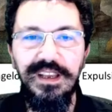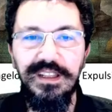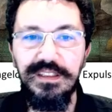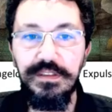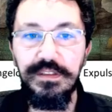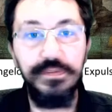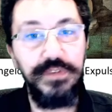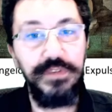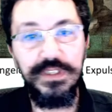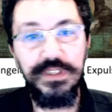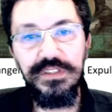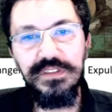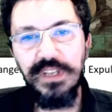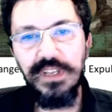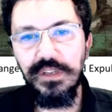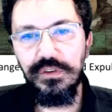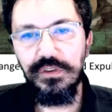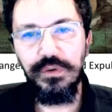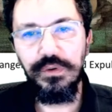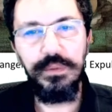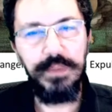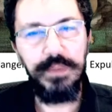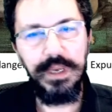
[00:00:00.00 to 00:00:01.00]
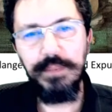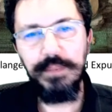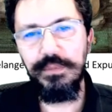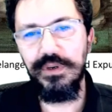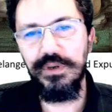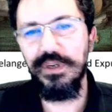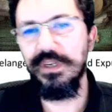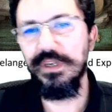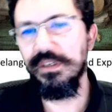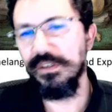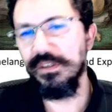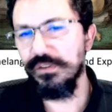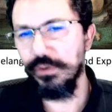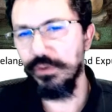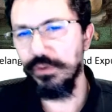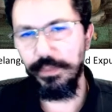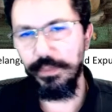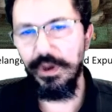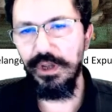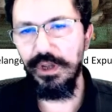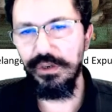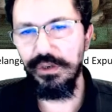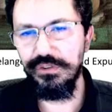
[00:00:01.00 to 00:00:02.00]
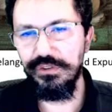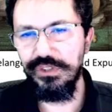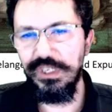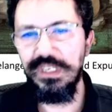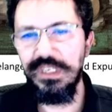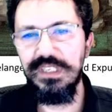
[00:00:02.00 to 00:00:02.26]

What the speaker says: The first thing to remember in anthropology